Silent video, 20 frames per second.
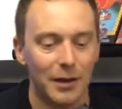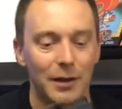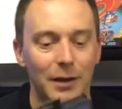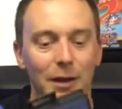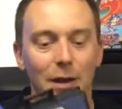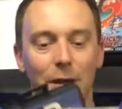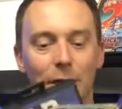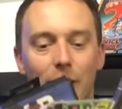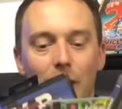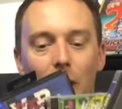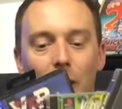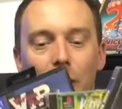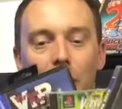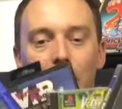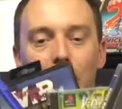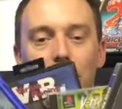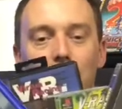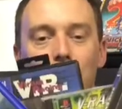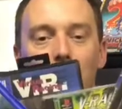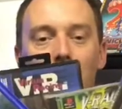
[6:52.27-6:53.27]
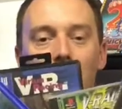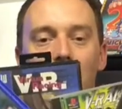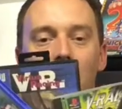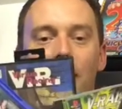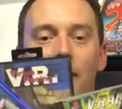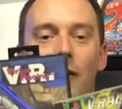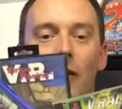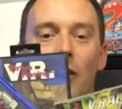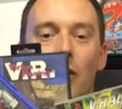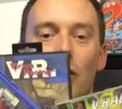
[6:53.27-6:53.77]
There we go. That is my
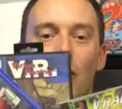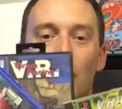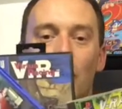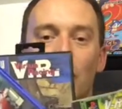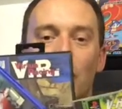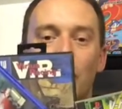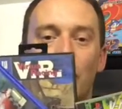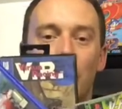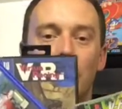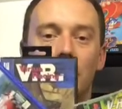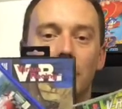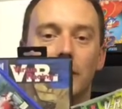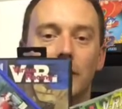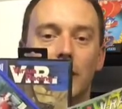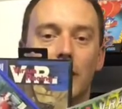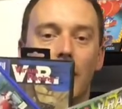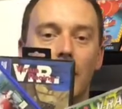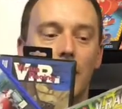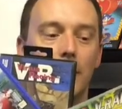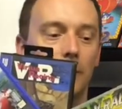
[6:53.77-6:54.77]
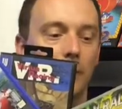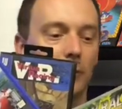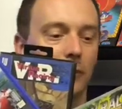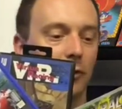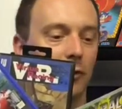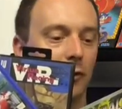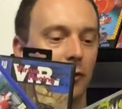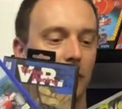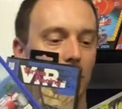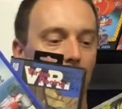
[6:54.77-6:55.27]
4 racing
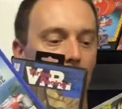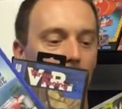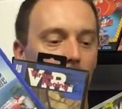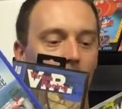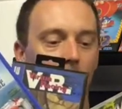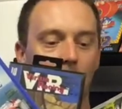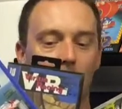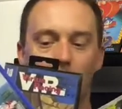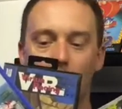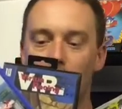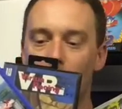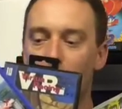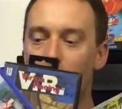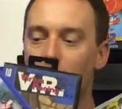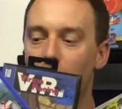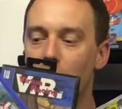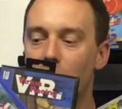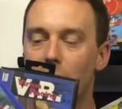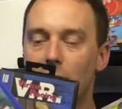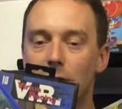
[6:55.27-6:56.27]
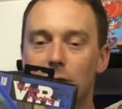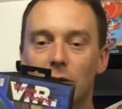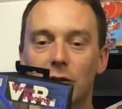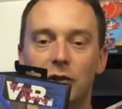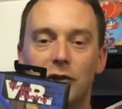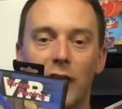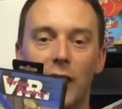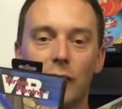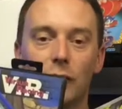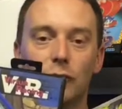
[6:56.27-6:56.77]
games,
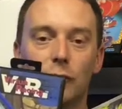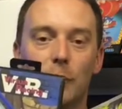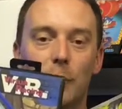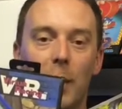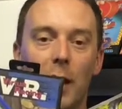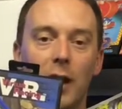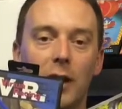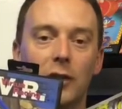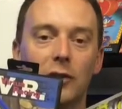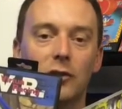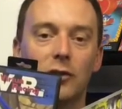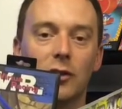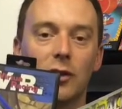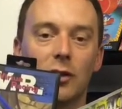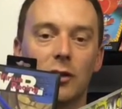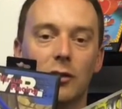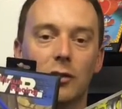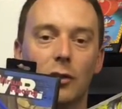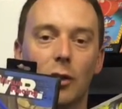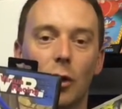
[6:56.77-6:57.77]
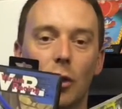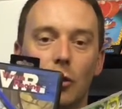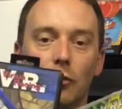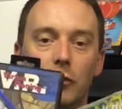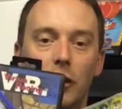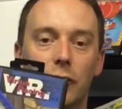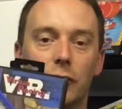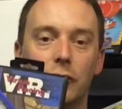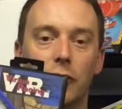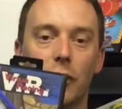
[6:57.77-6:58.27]
nostalgia based or
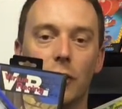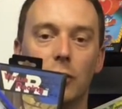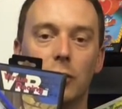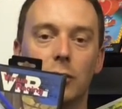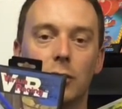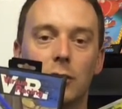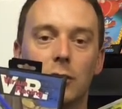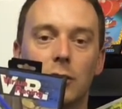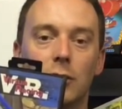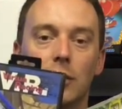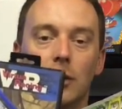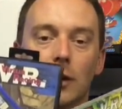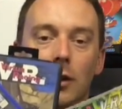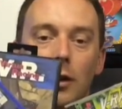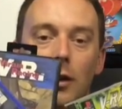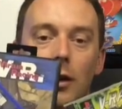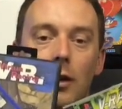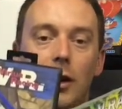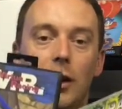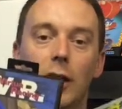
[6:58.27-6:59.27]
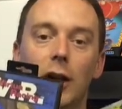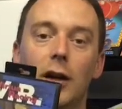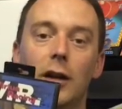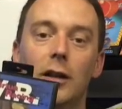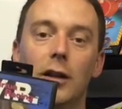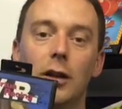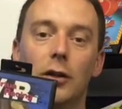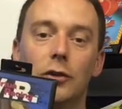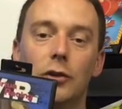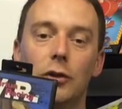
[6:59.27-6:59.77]
retro, and
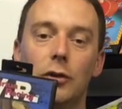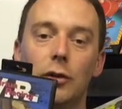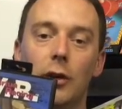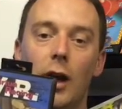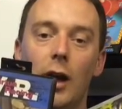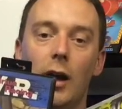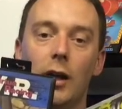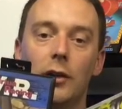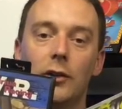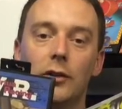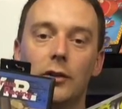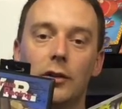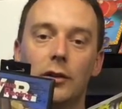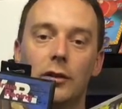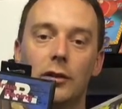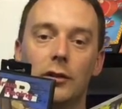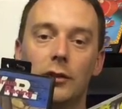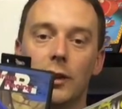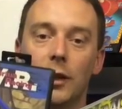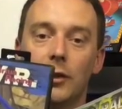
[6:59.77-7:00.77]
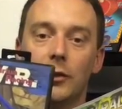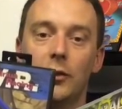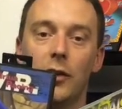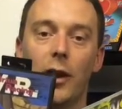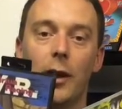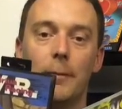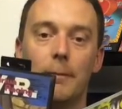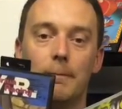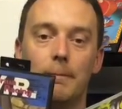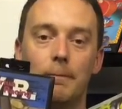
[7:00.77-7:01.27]
I'll see you guys next
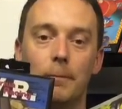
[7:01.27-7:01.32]
time.